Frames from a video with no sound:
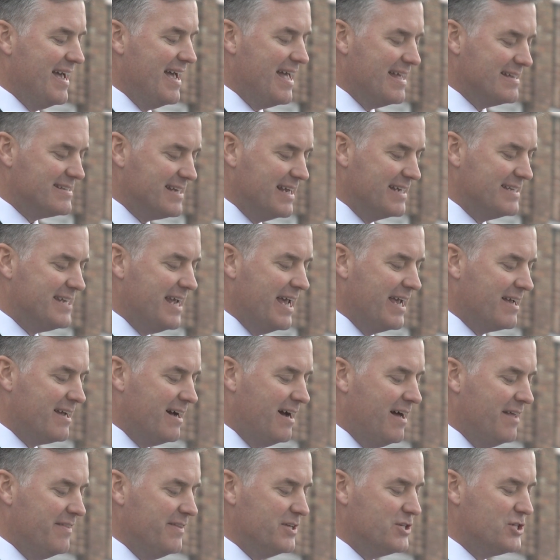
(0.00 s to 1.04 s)
As I take
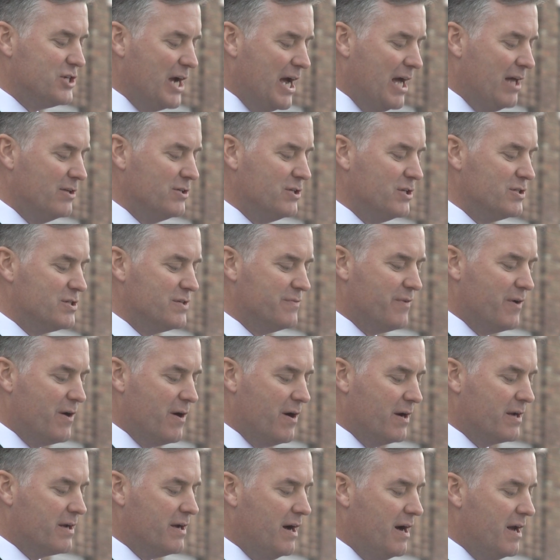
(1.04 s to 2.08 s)
on the challenges of
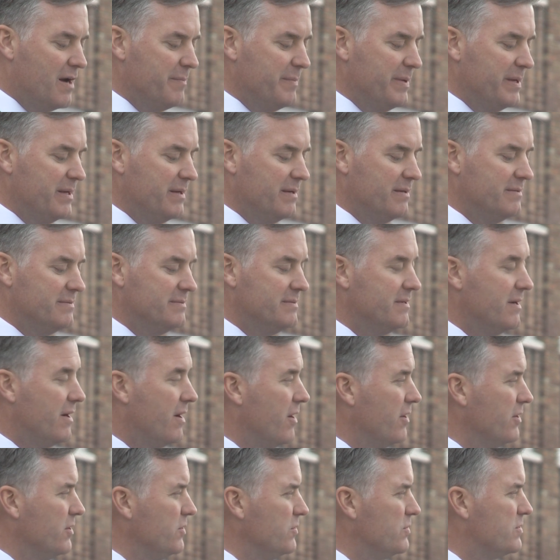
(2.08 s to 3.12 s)
our economy,
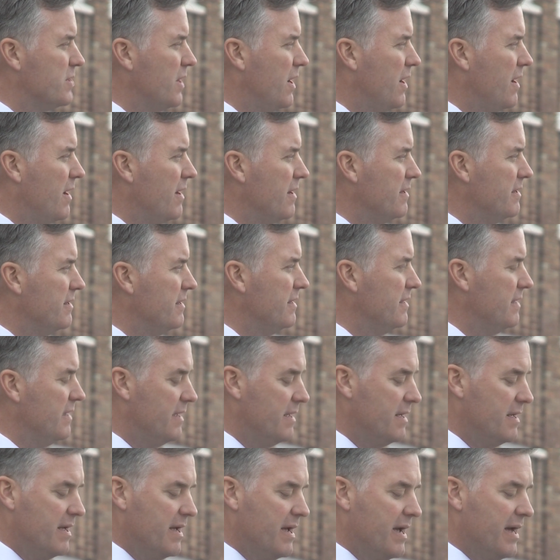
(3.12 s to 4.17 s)
our Utah,
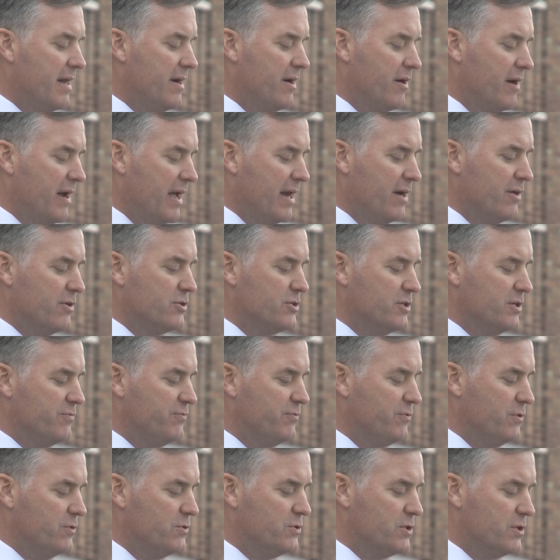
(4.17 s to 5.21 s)
and our energy
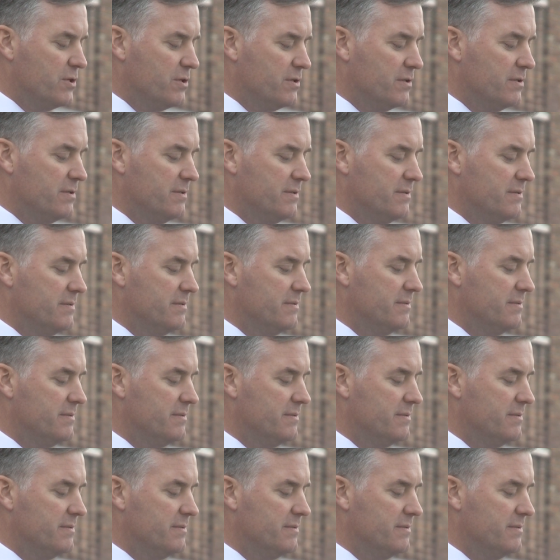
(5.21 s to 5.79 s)
future,